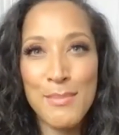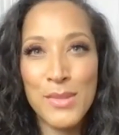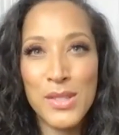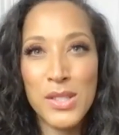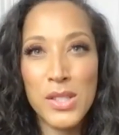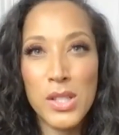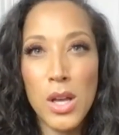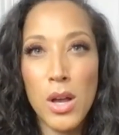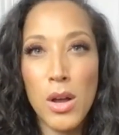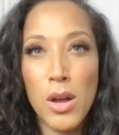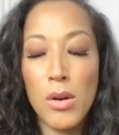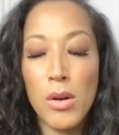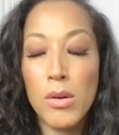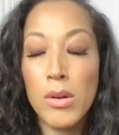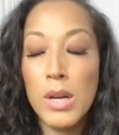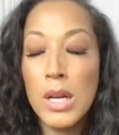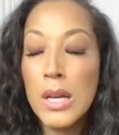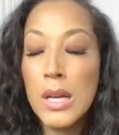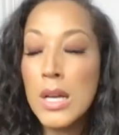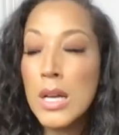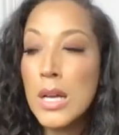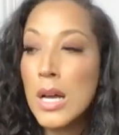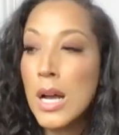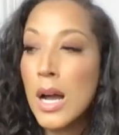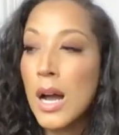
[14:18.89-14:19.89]
So,
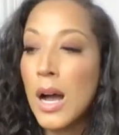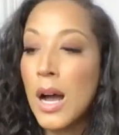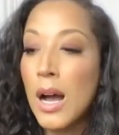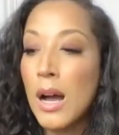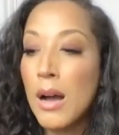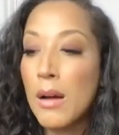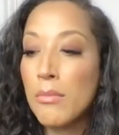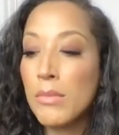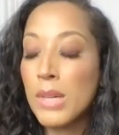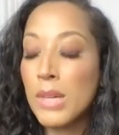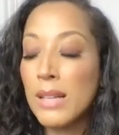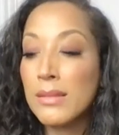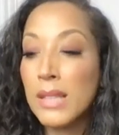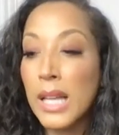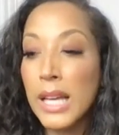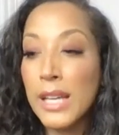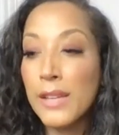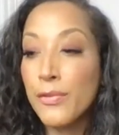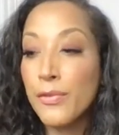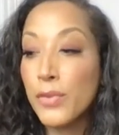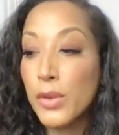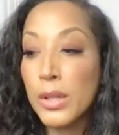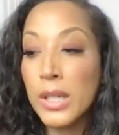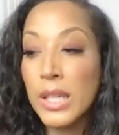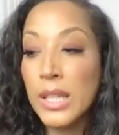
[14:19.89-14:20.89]
um,
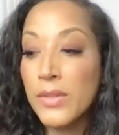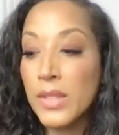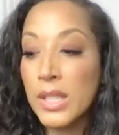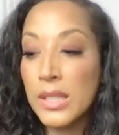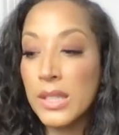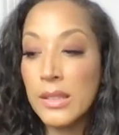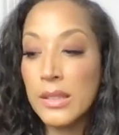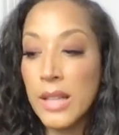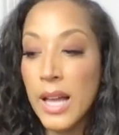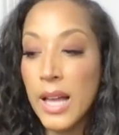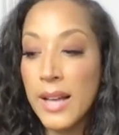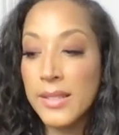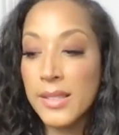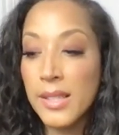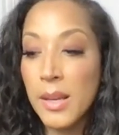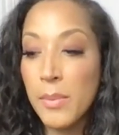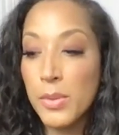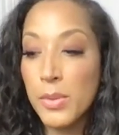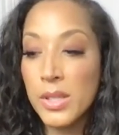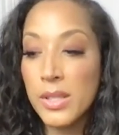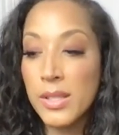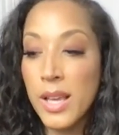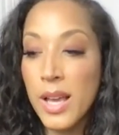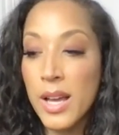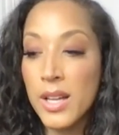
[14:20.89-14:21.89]
like for even the Last Supper
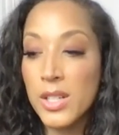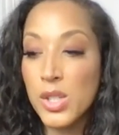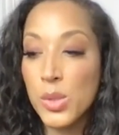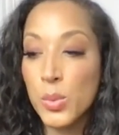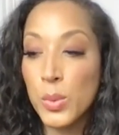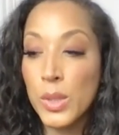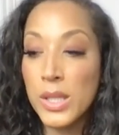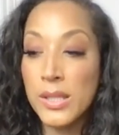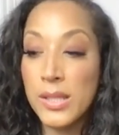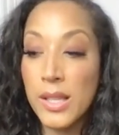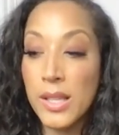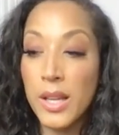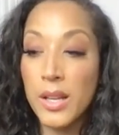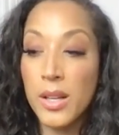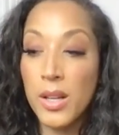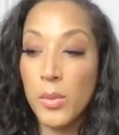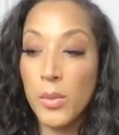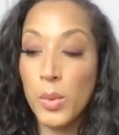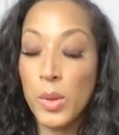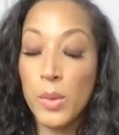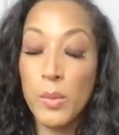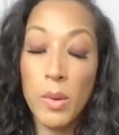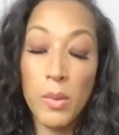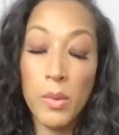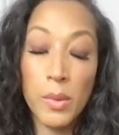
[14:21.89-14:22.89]
sketch, we said
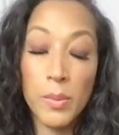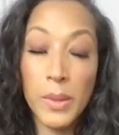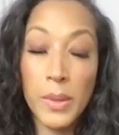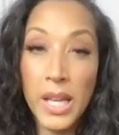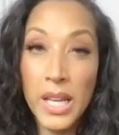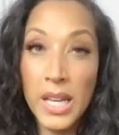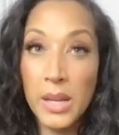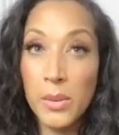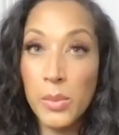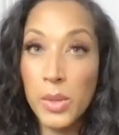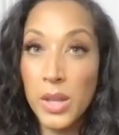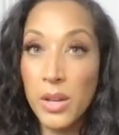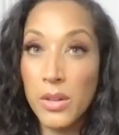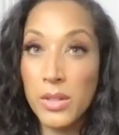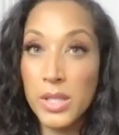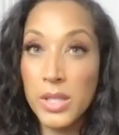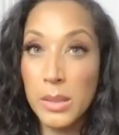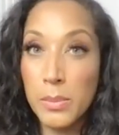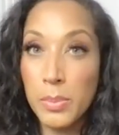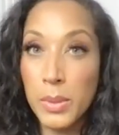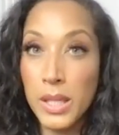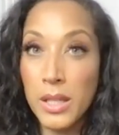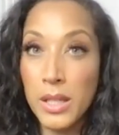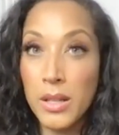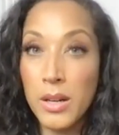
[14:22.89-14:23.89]
when we were planning it with our
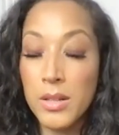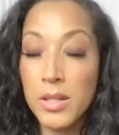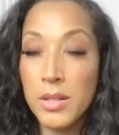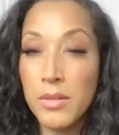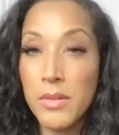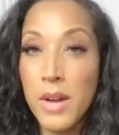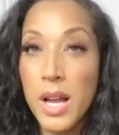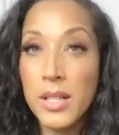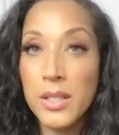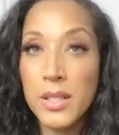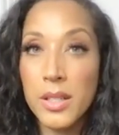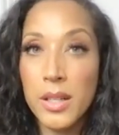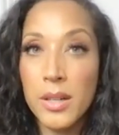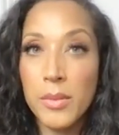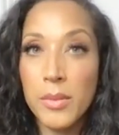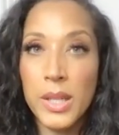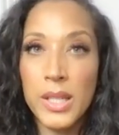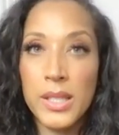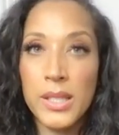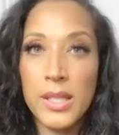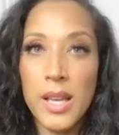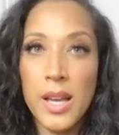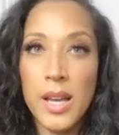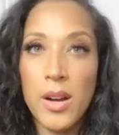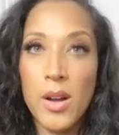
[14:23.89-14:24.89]
DP and our director, we
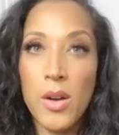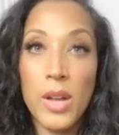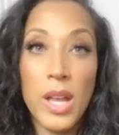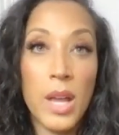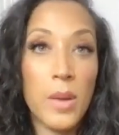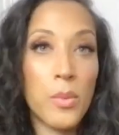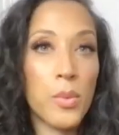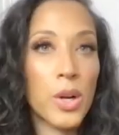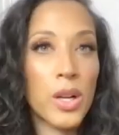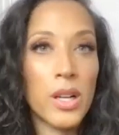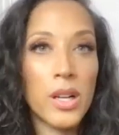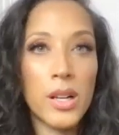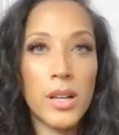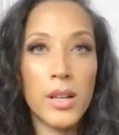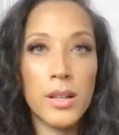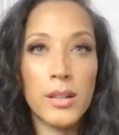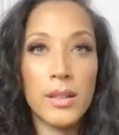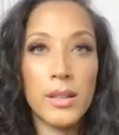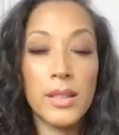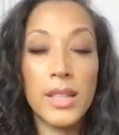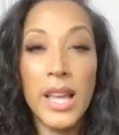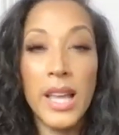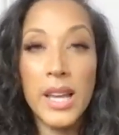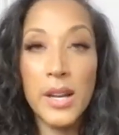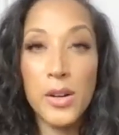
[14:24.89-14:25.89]
said, okay, we're going to
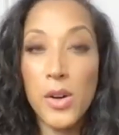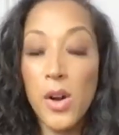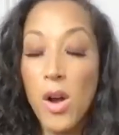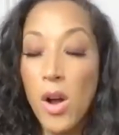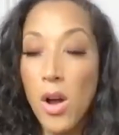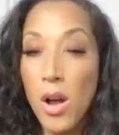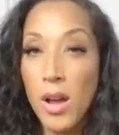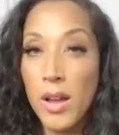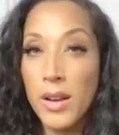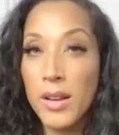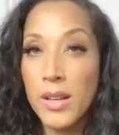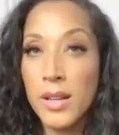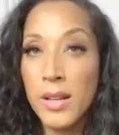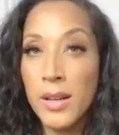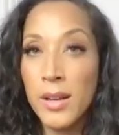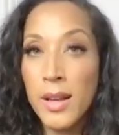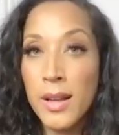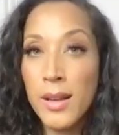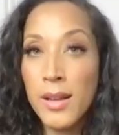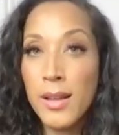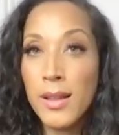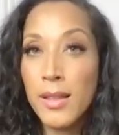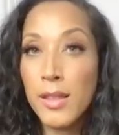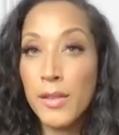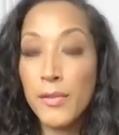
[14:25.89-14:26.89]
layer on
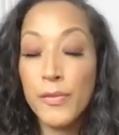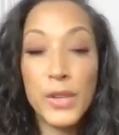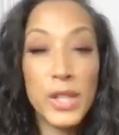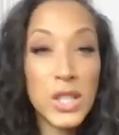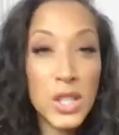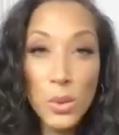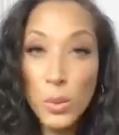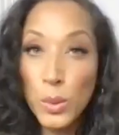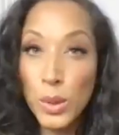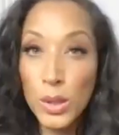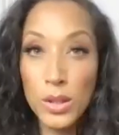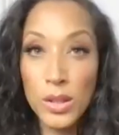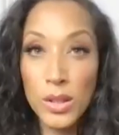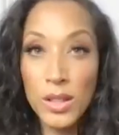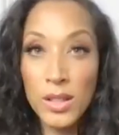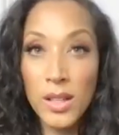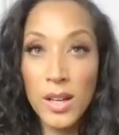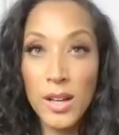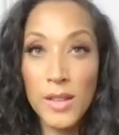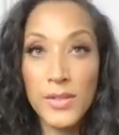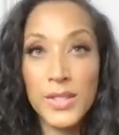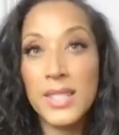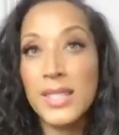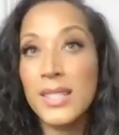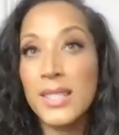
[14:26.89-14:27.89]
the visual look
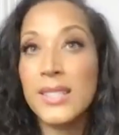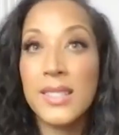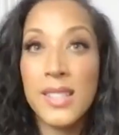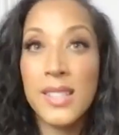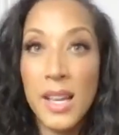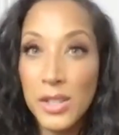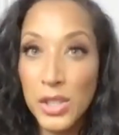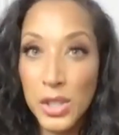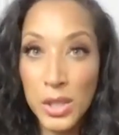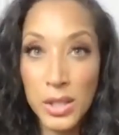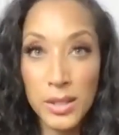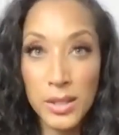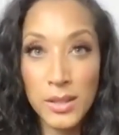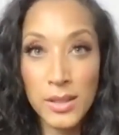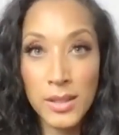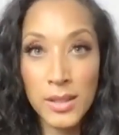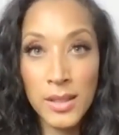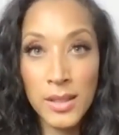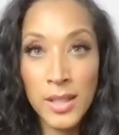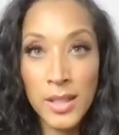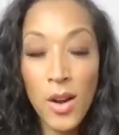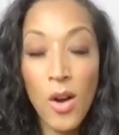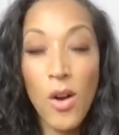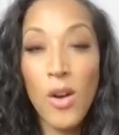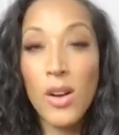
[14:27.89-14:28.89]
of Succession
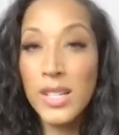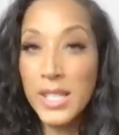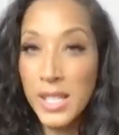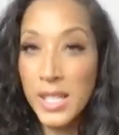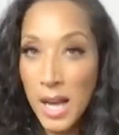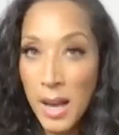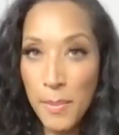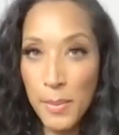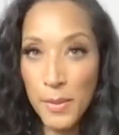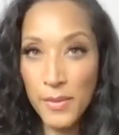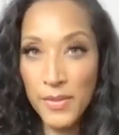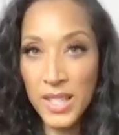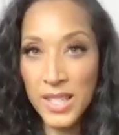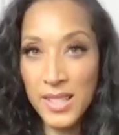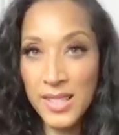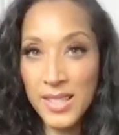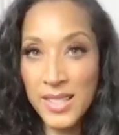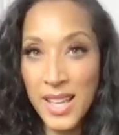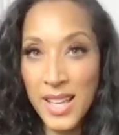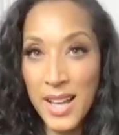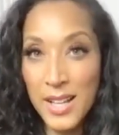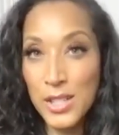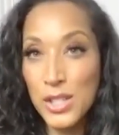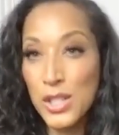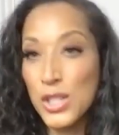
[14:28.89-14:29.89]
on top of this
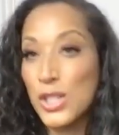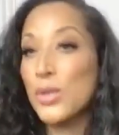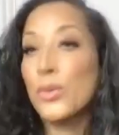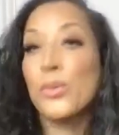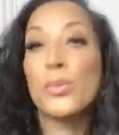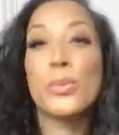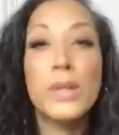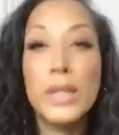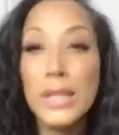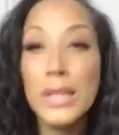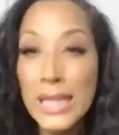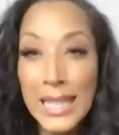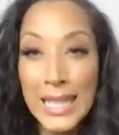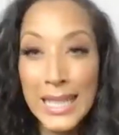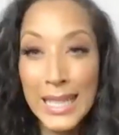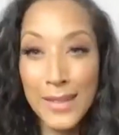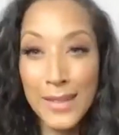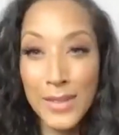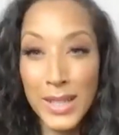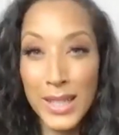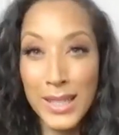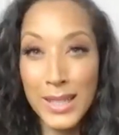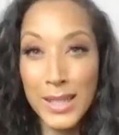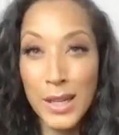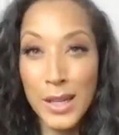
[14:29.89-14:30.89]
sketch to really give
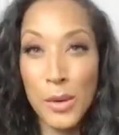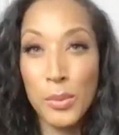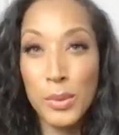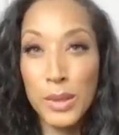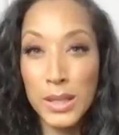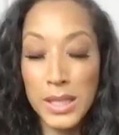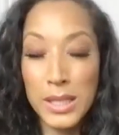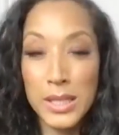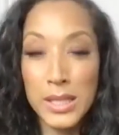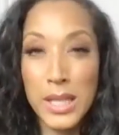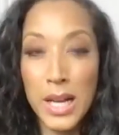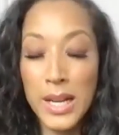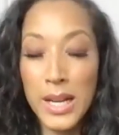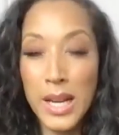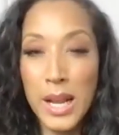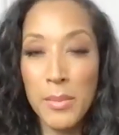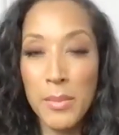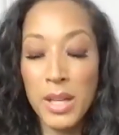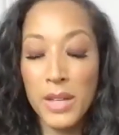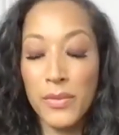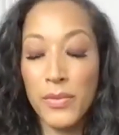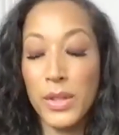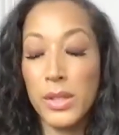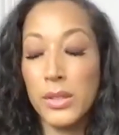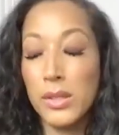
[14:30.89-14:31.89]
it a really
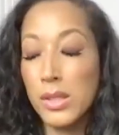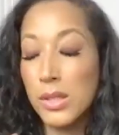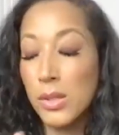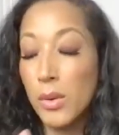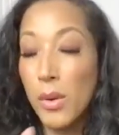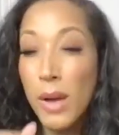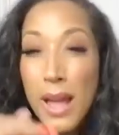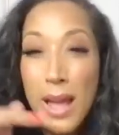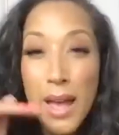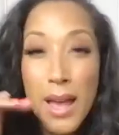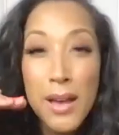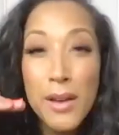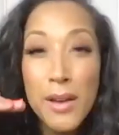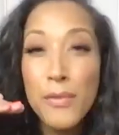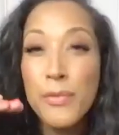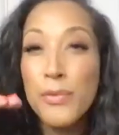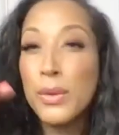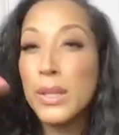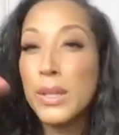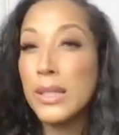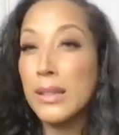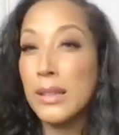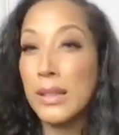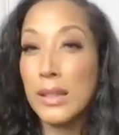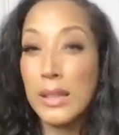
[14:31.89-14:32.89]
dynamic feel. So
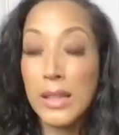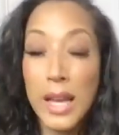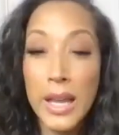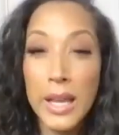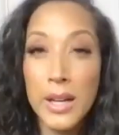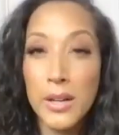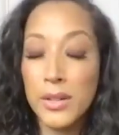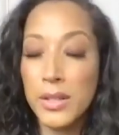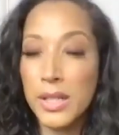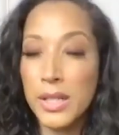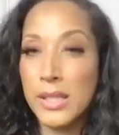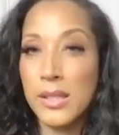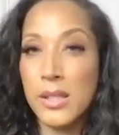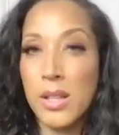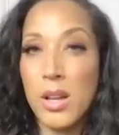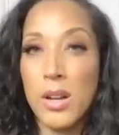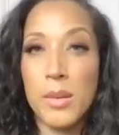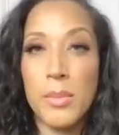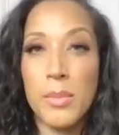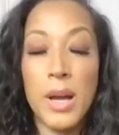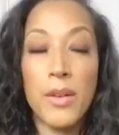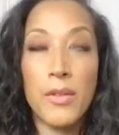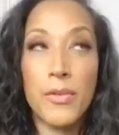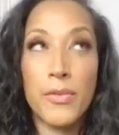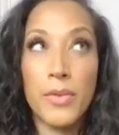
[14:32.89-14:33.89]
every layer is thought
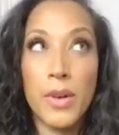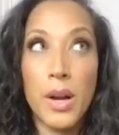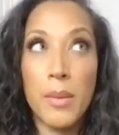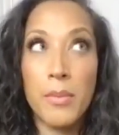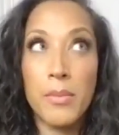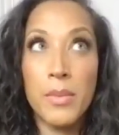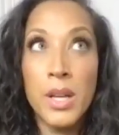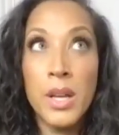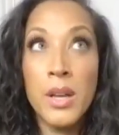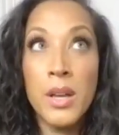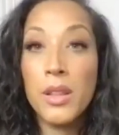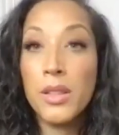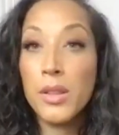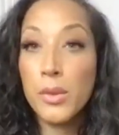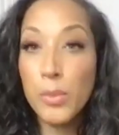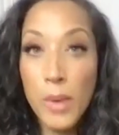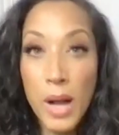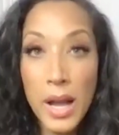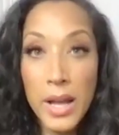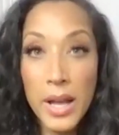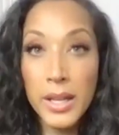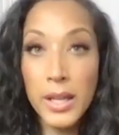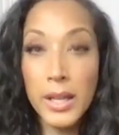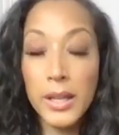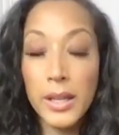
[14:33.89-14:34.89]
about from the
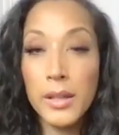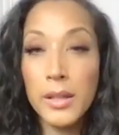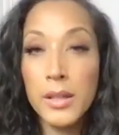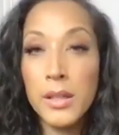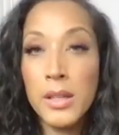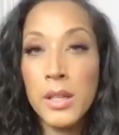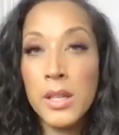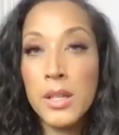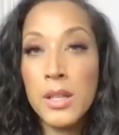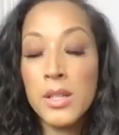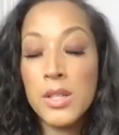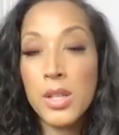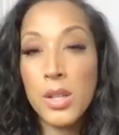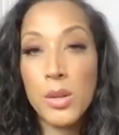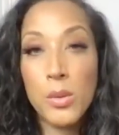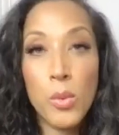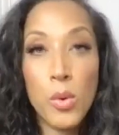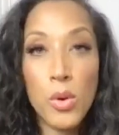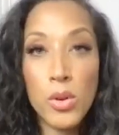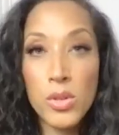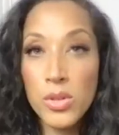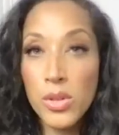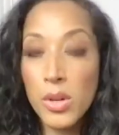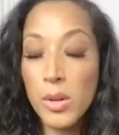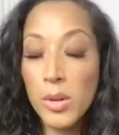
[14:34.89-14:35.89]
writing, to the
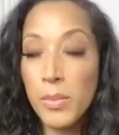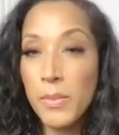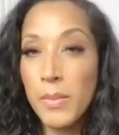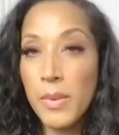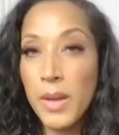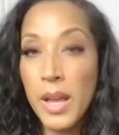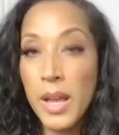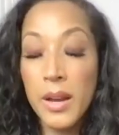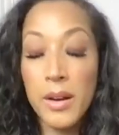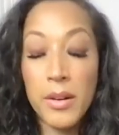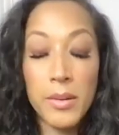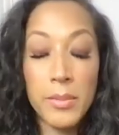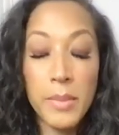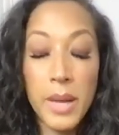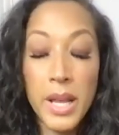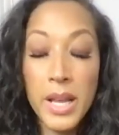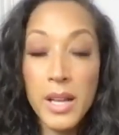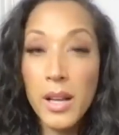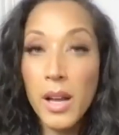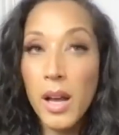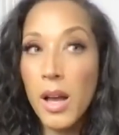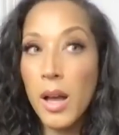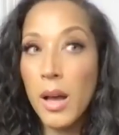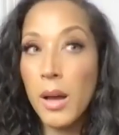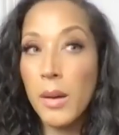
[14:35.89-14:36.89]
wardrobe, hair and
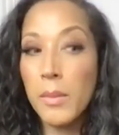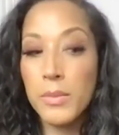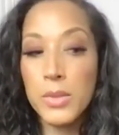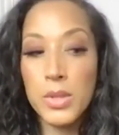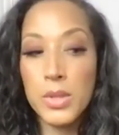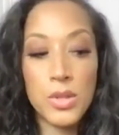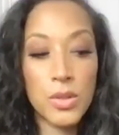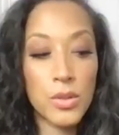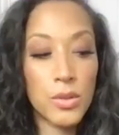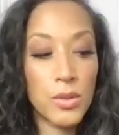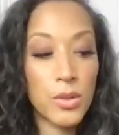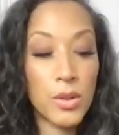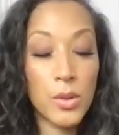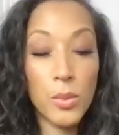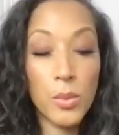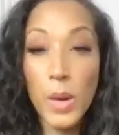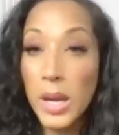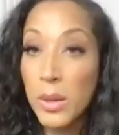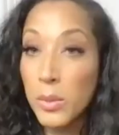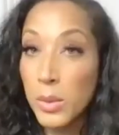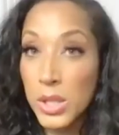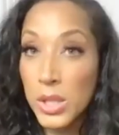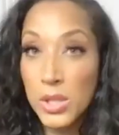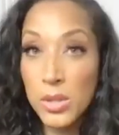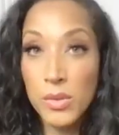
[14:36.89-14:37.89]
makeup, to the way
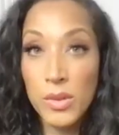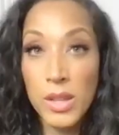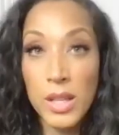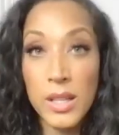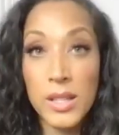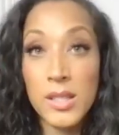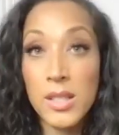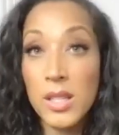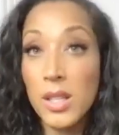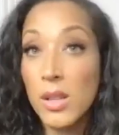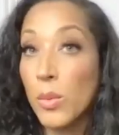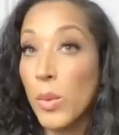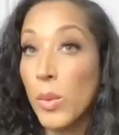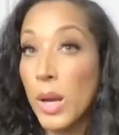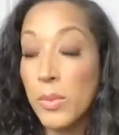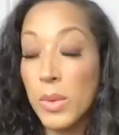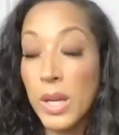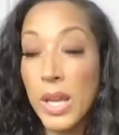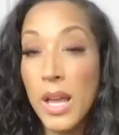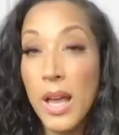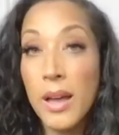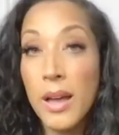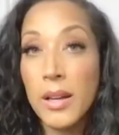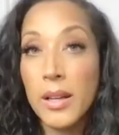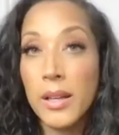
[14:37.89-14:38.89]
we shoot things, to the way
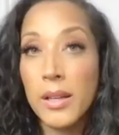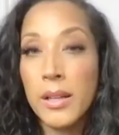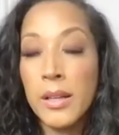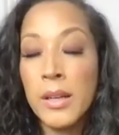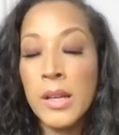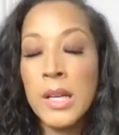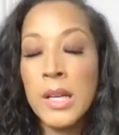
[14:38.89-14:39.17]
we edit.